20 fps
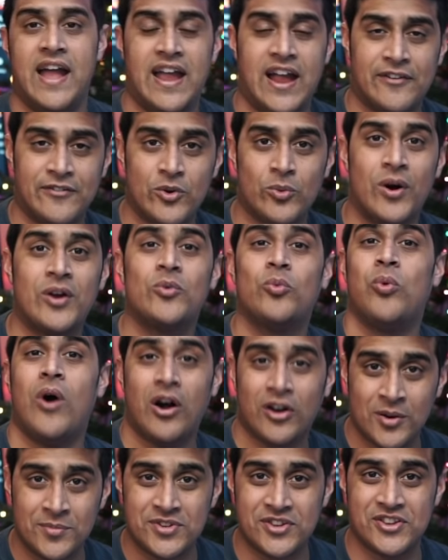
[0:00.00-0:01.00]
Hey everyone,
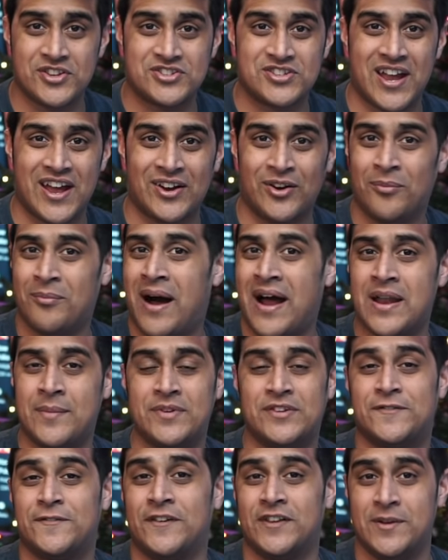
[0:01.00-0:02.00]
welcome to the channel. My name
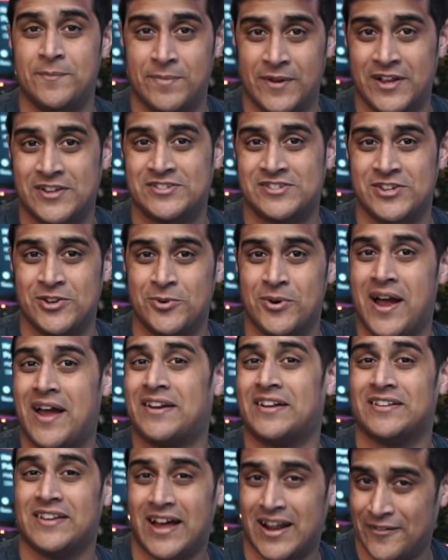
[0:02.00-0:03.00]
is PhillyBeatzU,
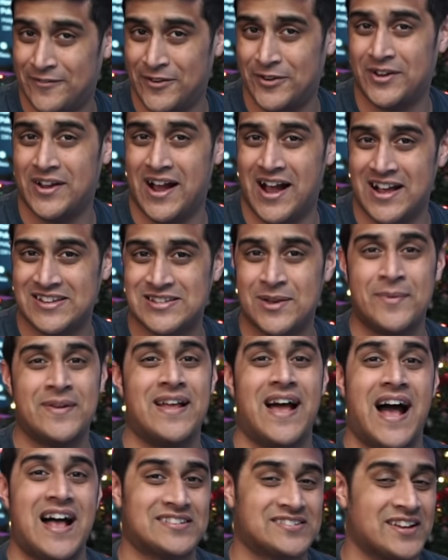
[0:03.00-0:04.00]
and a lot of you guys have been
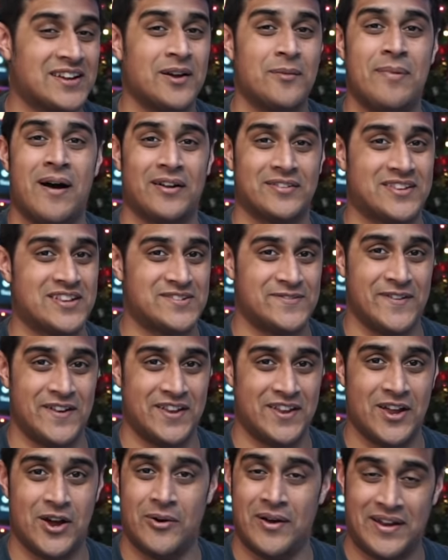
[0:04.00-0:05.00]
asking about this
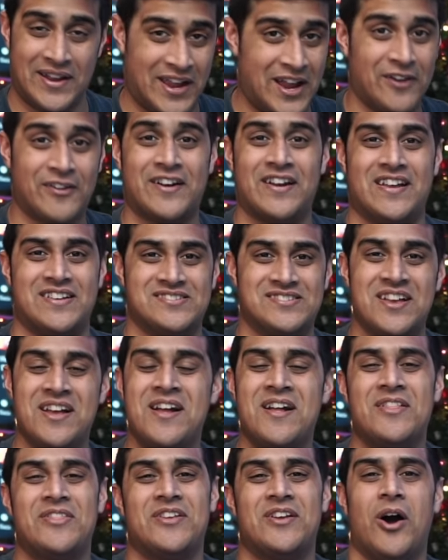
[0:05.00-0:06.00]
video, and here it is.
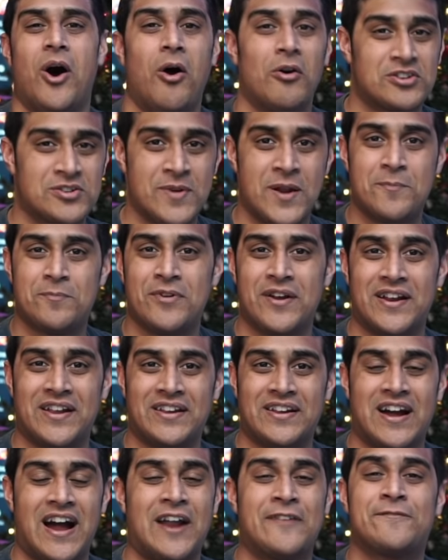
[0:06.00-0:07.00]
The ultimate breeding
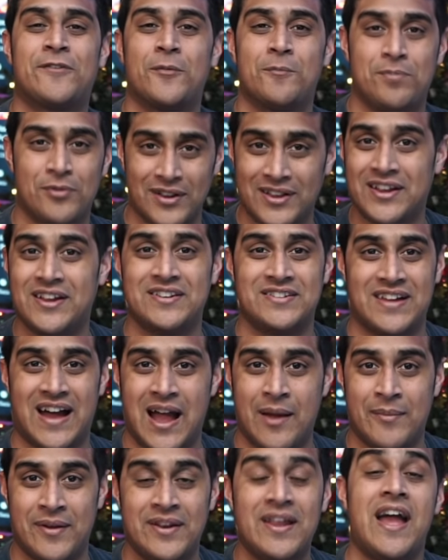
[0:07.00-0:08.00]
guide for Brilliant
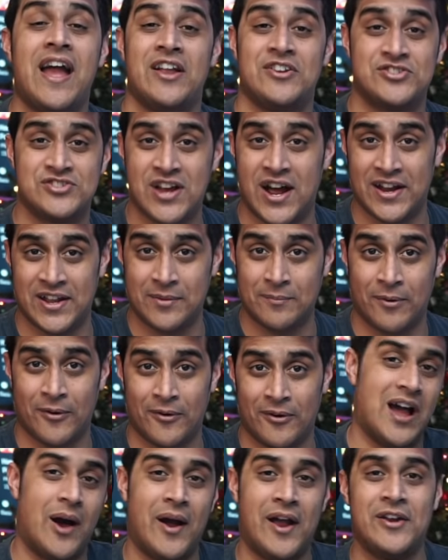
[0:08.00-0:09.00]
Diamond and Shining
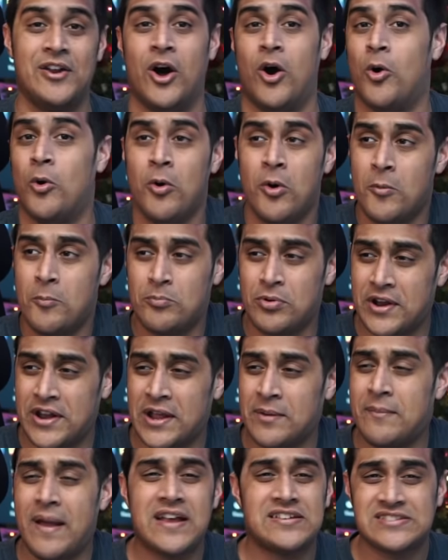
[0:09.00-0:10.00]
Pearl. Now, I know
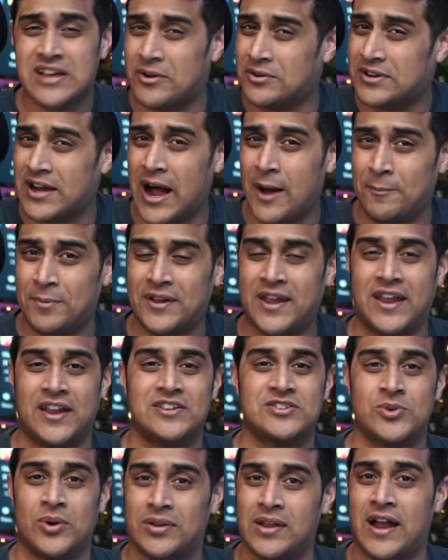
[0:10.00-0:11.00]
breeding may sound
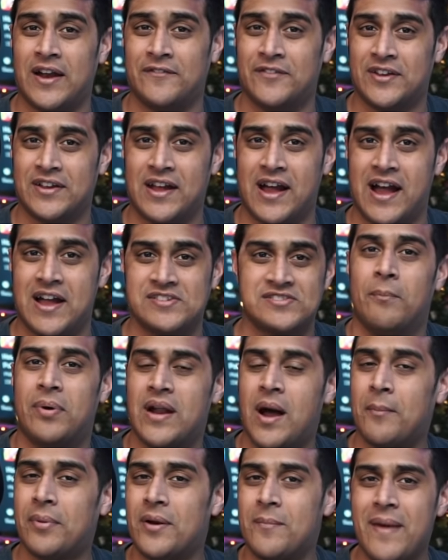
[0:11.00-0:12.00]
complicated to a lot of you guys, but
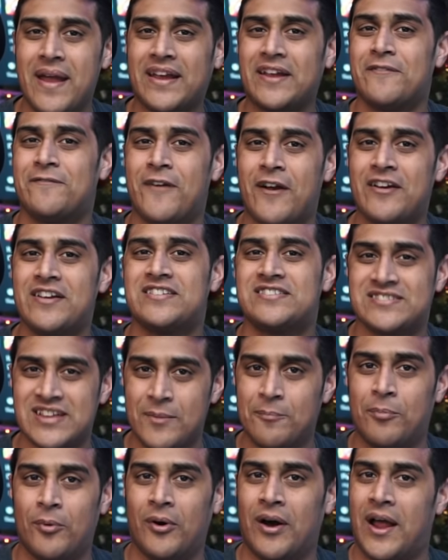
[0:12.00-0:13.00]
I'm gonna make it very
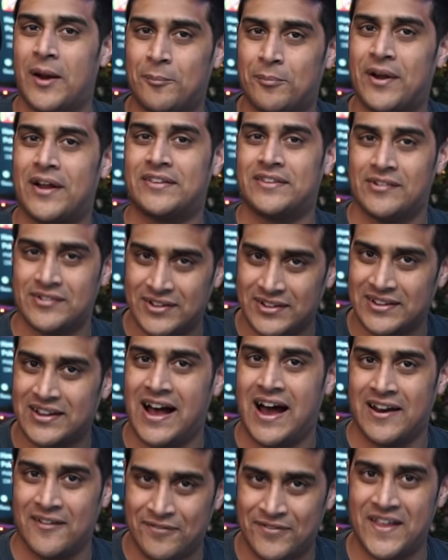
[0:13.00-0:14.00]
simple and break down a
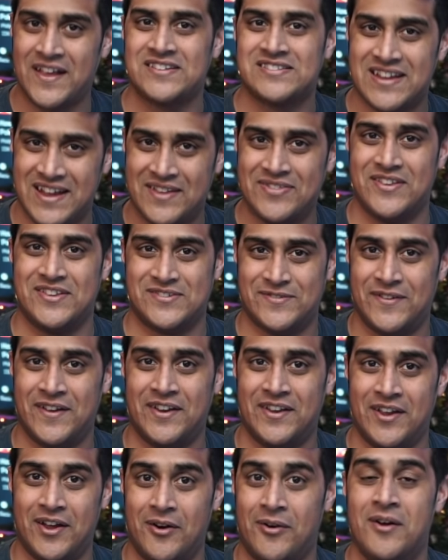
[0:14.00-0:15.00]
lot of things in this
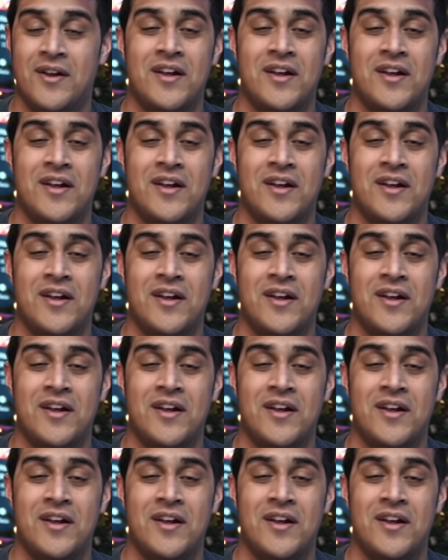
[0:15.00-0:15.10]
video.